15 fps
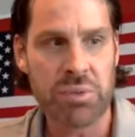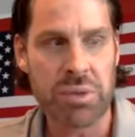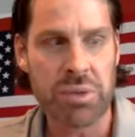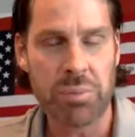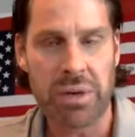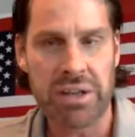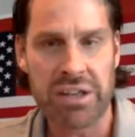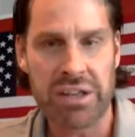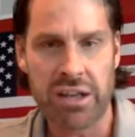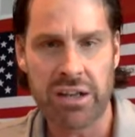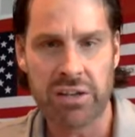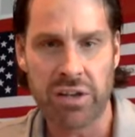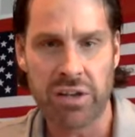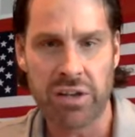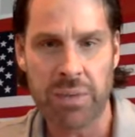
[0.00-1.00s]
break down, I
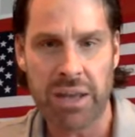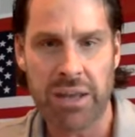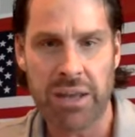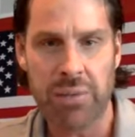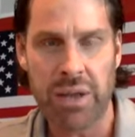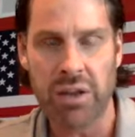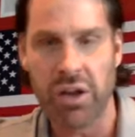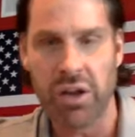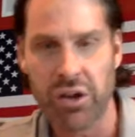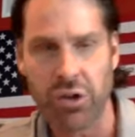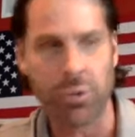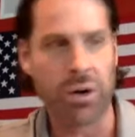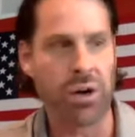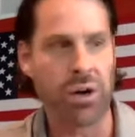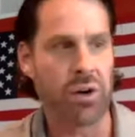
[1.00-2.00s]
can look back at my long
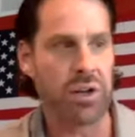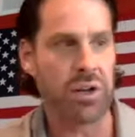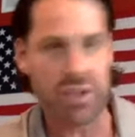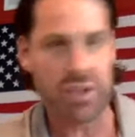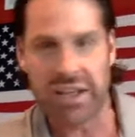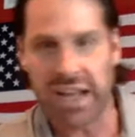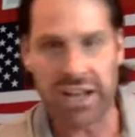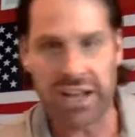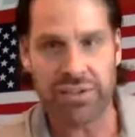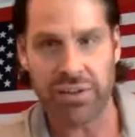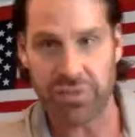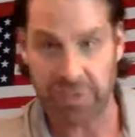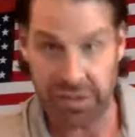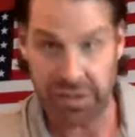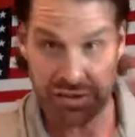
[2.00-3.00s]
career, or even the guys I've
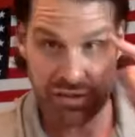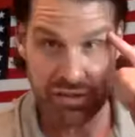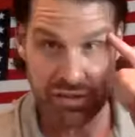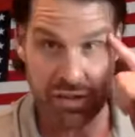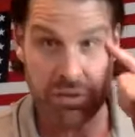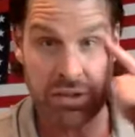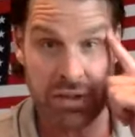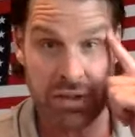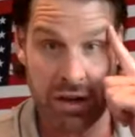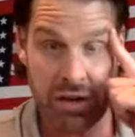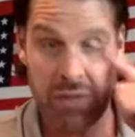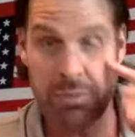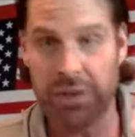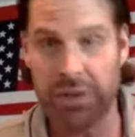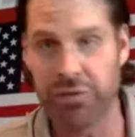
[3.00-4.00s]
seen since I retired,
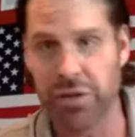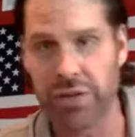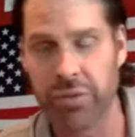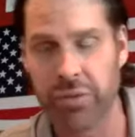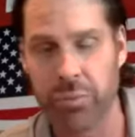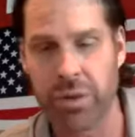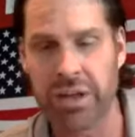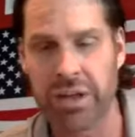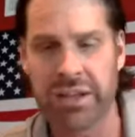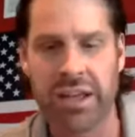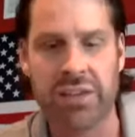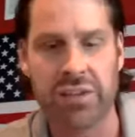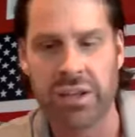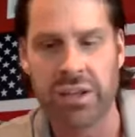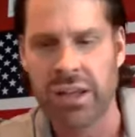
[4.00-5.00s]
have been involved in
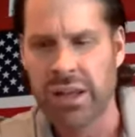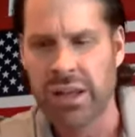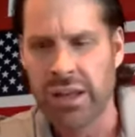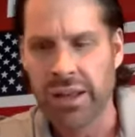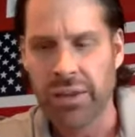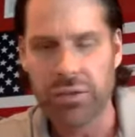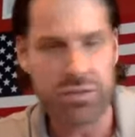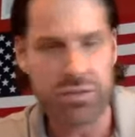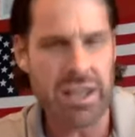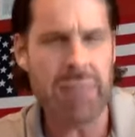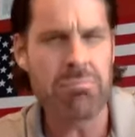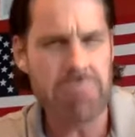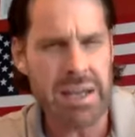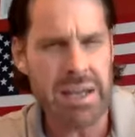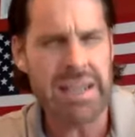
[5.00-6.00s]
broadcasting. There's
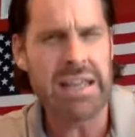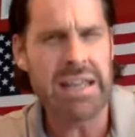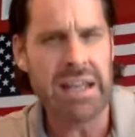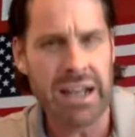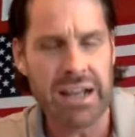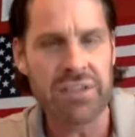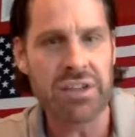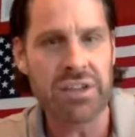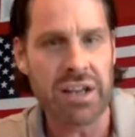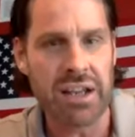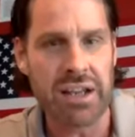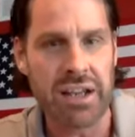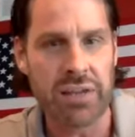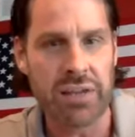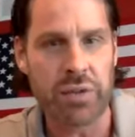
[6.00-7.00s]
not many guys that I
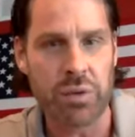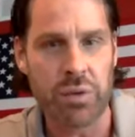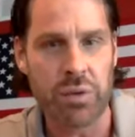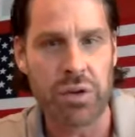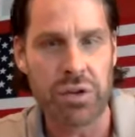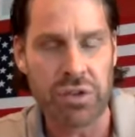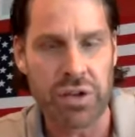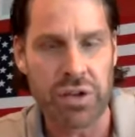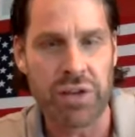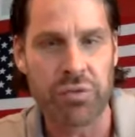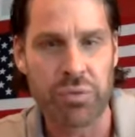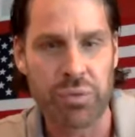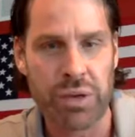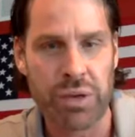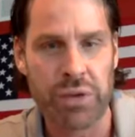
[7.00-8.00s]
can
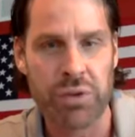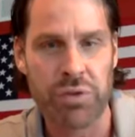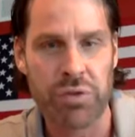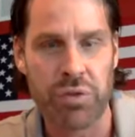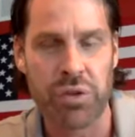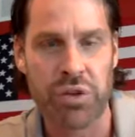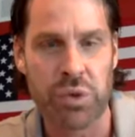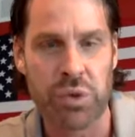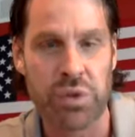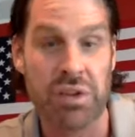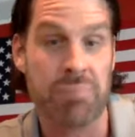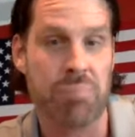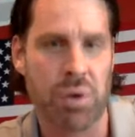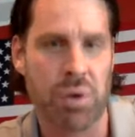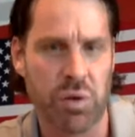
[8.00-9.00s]
refer to as a
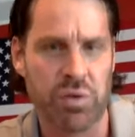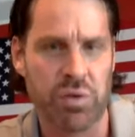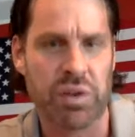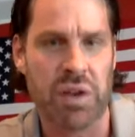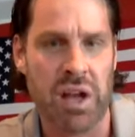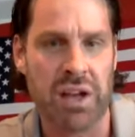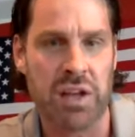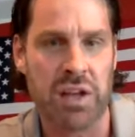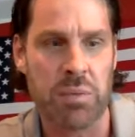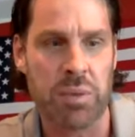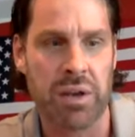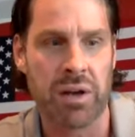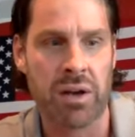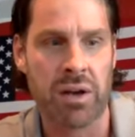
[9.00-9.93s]
perfect hockey player.